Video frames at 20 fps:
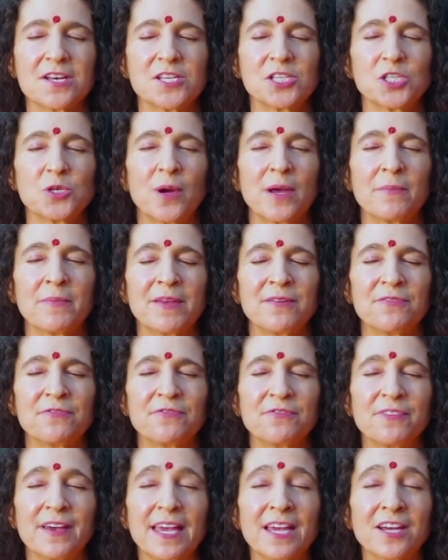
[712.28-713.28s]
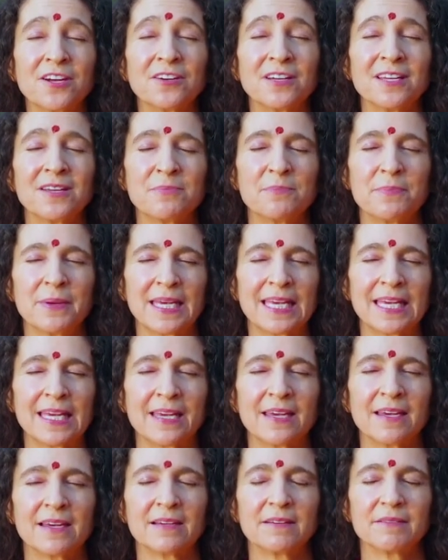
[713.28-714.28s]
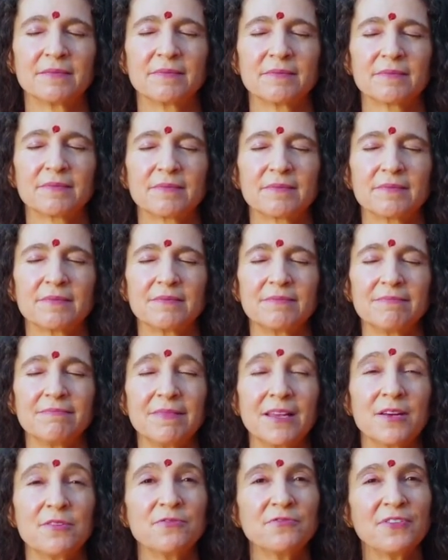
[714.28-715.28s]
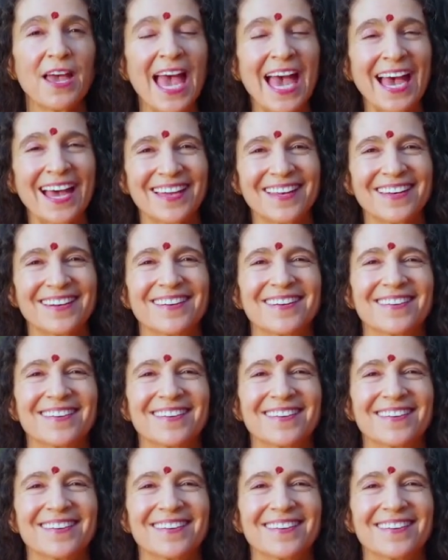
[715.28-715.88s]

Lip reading: So I'm a very big fan